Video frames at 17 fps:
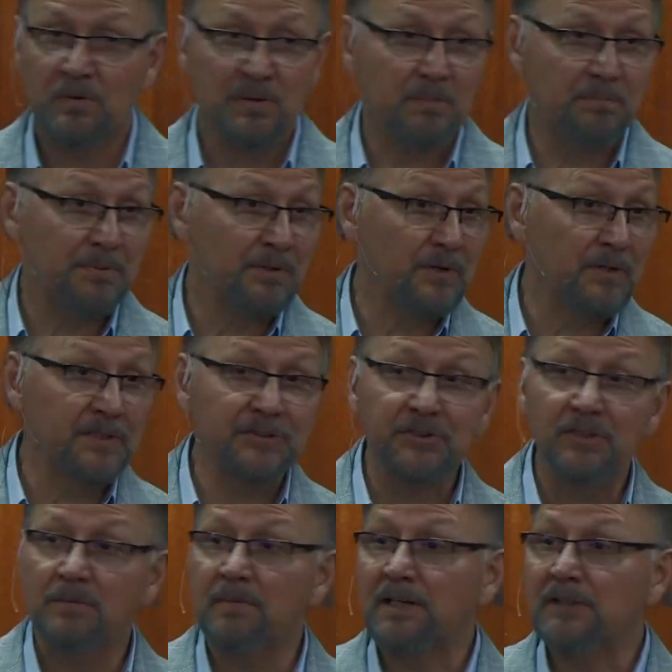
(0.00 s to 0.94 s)
the burdens
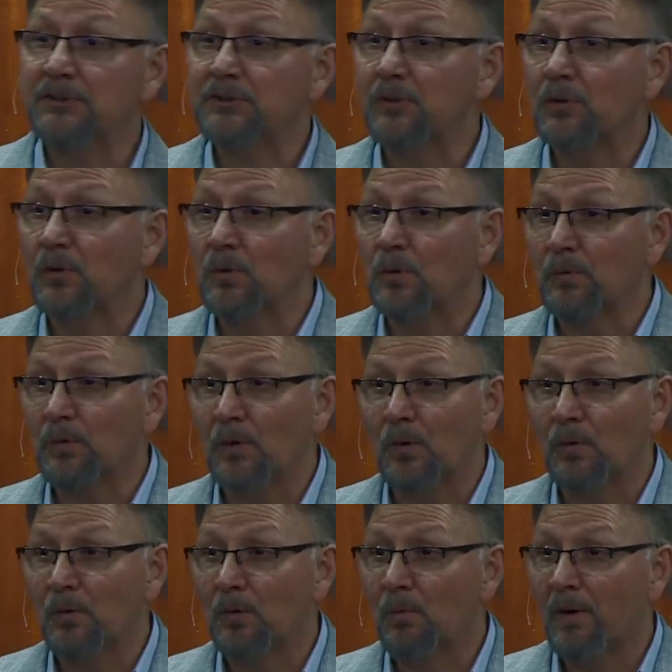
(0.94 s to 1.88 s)
of my soul
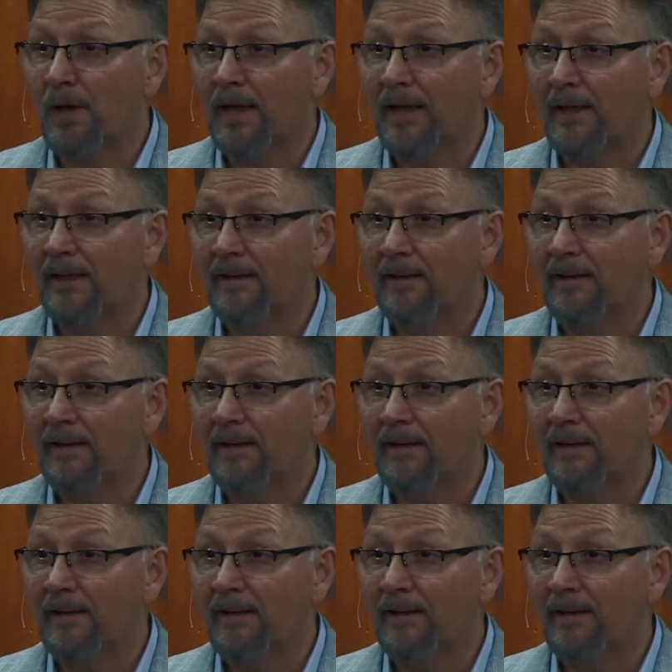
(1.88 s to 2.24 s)
rolled away.